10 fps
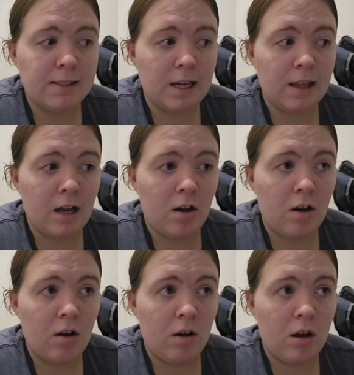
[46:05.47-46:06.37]
say that
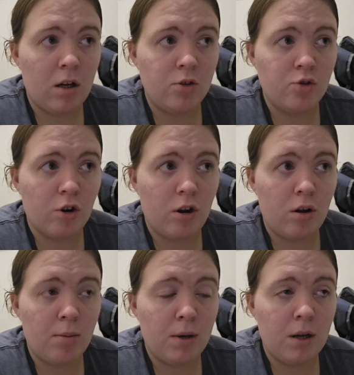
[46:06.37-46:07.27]

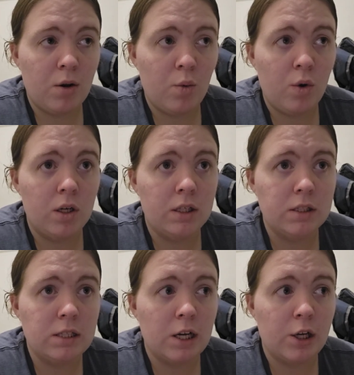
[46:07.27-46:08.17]
drum
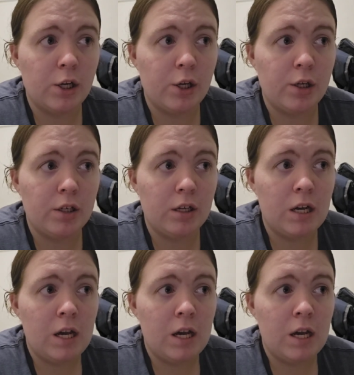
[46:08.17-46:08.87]
was a good,